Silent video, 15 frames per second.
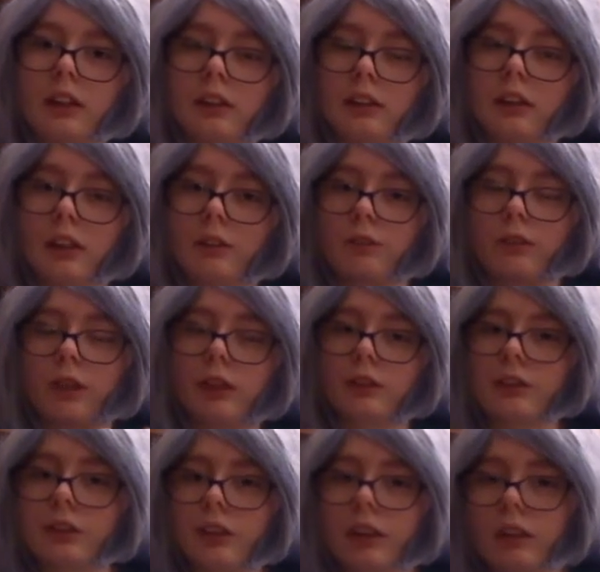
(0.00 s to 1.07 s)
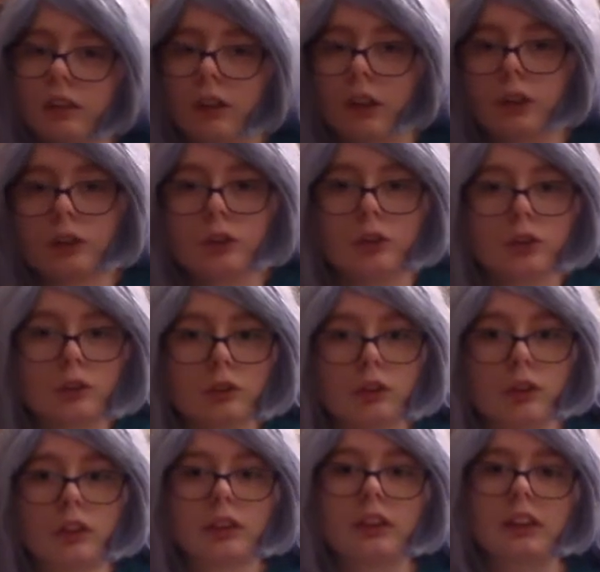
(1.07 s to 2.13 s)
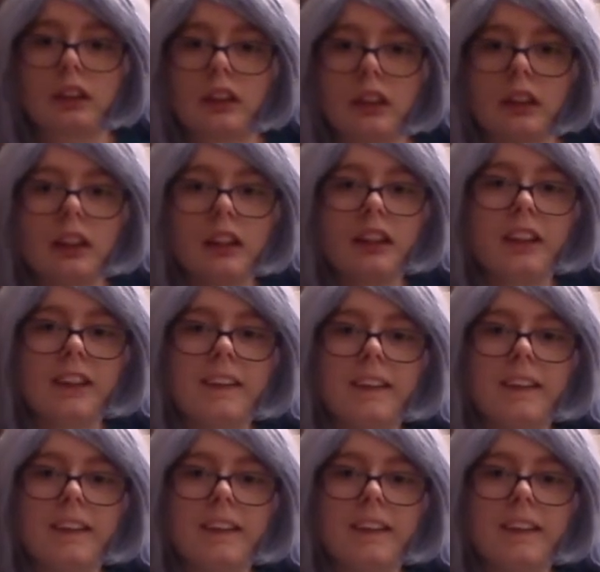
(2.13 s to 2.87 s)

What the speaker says: and they follow their outline too closely,